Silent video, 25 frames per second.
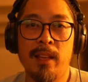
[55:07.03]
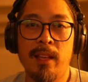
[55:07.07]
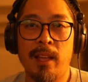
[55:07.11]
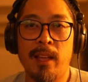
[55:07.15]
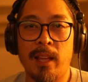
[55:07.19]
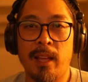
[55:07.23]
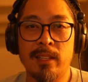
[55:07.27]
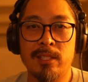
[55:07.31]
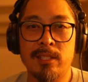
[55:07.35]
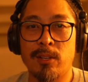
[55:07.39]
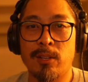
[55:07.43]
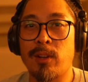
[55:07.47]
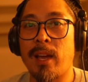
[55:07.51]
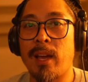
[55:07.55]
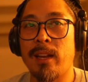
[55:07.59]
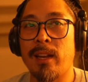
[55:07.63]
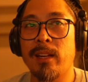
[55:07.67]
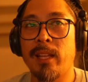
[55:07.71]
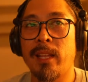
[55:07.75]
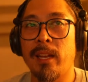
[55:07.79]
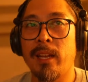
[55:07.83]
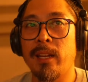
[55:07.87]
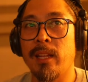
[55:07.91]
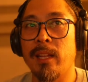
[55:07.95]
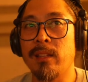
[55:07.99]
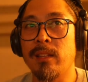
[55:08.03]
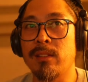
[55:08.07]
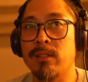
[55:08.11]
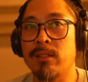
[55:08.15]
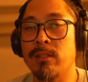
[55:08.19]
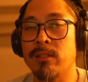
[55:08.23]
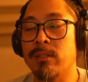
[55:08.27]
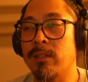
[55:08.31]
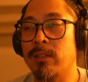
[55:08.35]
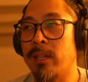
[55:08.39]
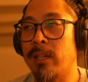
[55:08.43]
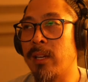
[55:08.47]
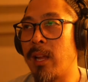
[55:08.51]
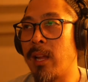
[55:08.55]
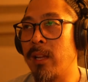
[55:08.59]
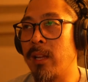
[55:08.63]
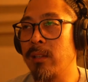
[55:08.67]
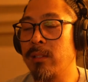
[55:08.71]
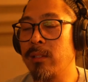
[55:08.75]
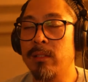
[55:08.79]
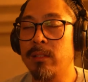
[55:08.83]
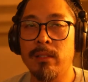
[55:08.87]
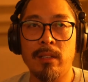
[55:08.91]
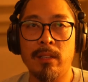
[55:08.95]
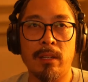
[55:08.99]
And so kind of getting into, and
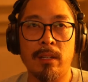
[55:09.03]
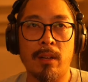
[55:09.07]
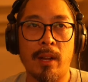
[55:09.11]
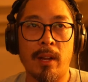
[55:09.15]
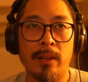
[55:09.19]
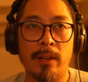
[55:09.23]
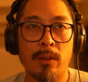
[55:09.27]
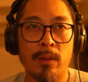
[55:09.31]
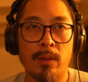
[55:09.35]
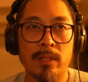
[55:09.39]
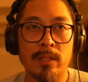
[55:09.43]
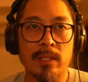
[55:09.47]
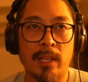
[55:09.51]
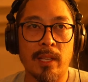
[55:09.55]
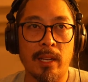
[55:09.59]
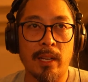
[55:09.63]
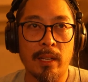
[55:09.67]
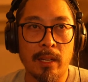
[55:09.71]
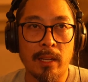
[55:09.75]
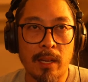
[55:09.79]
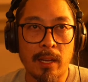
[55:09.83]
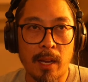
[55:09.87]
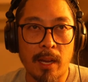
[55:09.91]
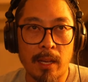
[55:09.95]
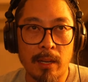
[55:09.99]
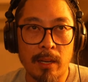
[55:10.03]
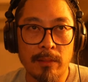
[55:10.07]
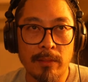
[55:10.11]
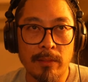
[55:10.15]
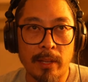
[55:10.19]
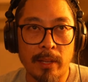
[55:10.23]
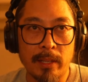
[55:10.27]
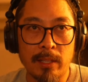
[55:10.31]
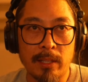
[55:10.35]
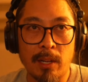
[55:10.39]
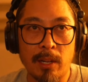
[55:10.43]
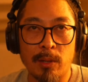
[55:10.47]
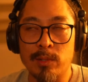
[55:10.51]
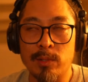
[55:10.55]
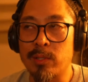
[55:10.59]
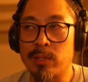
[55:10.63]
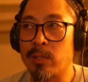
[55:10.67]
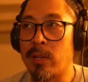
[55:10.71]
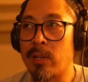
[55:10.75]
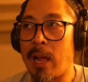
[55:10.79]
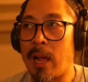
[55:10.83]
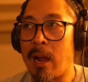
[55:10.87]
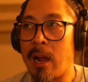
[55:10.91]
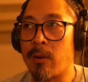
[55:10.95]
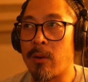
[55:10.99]
I know it's getting kind of like close to
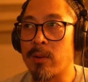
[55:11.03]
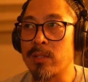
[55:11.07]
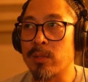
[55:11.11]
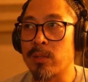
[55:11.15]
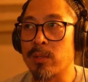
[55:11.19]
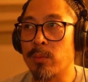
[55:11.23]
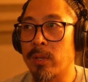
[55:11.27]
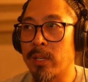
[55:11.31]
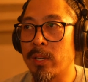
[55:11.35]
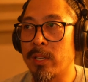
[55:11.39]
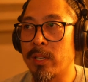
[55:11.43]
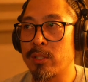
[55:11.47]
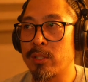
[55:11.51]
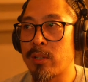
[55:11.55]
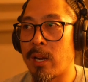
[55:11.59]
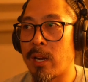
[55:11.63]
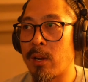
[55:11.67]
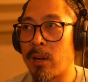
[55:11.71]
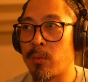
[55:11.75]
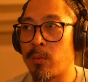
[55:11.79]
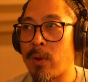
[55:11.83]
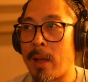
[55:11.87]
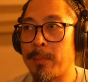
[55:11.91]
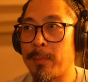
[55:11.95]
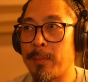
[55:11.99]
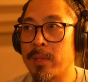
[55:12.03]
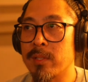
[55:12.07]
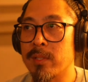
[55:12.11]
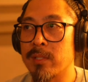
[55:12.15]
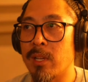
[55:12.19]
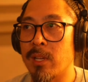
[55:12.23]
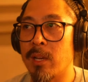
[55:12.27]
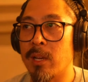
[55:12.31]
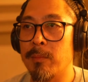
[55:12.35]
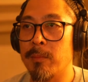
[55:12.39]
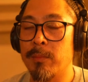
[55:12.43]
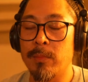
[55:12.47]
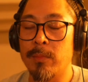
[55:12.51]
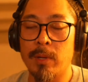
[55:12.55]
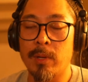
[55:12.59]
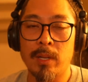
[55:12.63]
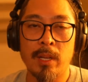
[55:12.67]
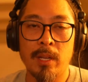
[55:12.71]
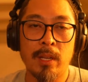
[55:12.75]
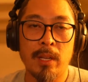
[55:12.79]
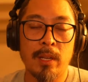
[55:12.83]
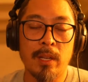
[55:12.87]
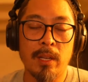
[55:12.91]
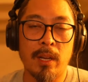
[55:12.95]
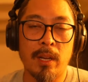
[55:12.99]
an hour, so we're going to try to wrap this up.
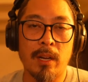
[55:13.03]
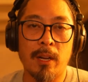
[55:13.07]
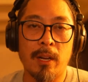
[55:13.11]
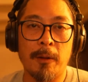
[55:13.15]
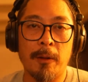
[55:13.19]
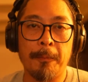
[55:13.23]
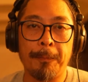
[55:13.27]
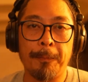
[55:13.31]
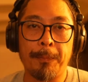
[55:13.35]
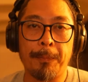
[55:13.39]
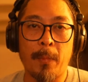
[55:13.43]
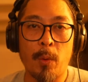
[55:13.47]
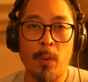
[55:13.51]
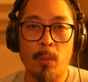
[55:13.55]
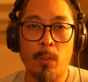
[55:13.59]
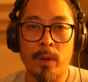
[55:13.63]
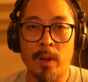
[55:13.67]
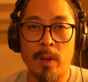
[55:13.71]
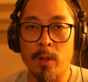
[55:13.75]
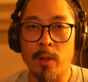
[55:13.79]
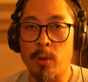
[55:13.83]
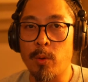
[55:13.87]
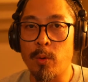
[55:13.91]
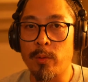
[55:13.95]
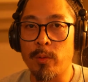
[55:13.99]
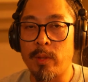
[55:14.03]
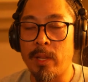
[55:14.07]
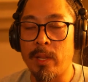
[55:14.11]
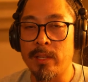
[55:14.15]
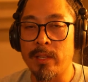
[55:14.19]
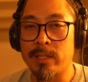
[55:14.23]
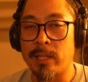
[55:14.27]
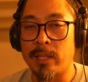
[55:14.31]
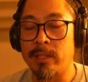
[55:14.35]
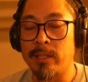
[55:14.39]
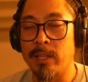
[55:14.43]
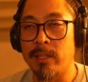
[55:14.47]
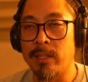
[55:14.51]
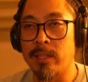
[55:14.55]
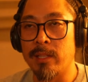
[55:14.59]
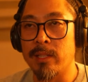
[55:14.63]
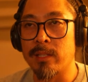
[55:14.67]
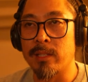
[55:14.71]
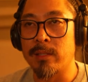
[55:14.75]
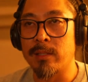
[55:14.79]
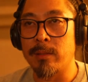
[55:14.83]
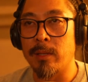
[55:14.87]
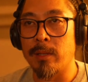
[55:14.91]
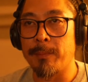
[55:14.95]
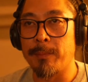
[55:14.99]
One of the cool things I did
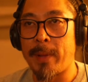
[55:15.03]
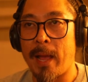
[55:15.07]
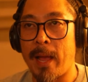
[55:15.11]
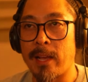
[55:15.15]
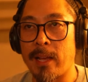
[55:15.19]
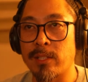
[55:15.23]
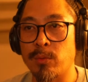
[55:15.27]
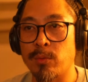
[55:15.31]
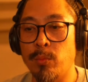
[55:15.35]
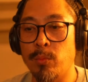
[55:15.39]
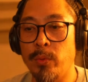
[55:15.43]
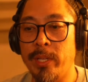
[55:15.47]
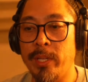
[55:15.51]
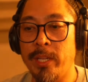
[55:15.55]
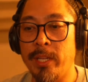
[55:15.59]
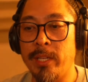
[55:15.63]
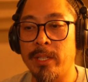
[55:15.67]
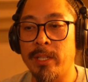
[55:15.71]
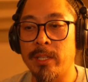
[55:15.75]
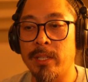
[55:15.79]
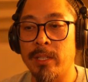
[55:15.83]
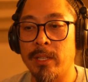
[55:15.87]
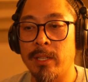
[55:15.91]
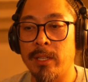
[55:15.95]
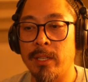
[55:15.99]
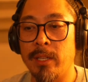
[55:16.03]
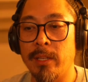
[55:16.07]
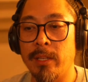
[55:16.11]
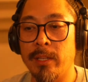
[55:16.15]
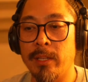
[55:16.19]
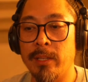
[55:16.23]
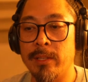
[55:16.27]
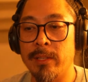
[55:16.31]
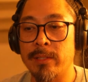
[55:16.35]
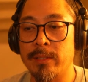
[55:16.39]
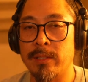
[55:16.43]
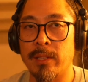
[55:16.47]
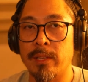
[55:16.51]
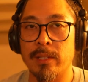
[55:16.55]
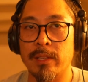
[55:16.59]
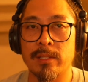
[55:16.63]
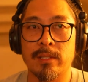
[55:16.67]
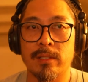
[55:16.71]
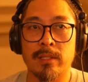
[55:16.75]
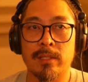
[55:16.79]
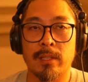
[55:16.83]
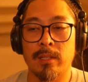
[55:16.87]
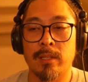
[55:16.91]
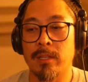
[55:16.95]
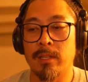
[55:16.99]
this past week is
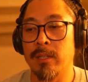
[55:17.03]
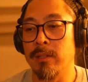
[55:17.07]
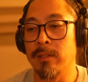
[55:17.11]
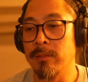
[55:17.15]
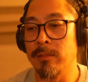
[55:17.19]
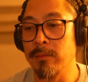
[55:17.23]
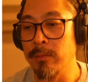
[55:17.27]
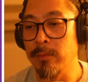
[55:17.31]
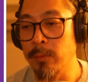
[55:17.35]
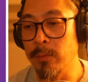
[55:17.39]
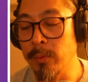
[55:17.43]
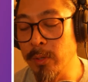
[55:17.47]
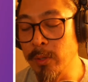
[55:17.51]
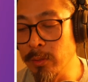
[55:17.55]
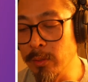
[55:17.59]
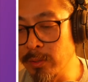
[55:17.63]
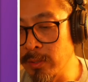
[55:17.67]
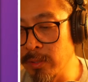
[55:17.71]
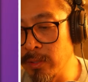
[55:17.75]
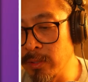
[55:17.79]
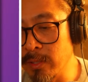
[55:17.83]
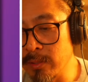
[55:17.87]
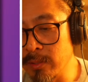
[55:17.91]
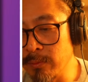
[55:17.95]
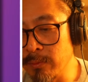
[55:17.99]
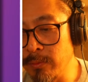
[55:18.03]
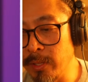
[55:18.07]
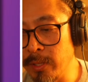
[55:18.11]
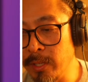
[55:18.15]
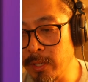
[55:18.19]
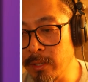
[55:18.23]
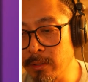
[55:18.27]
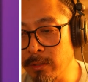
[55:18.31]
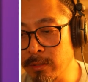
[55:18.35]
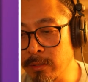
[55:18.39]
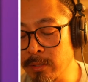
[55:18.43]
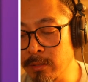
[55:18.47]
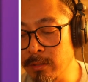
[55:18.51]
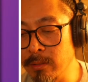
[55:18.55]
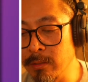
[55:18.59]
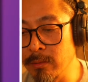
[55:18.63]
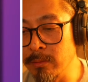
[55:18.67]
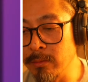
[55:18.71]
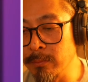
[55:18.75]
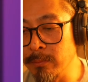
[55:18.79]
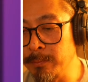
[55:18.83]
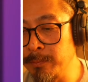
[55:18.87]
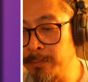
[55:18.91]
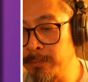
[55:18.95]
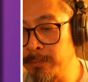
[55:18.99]
this, we'll go to this video too.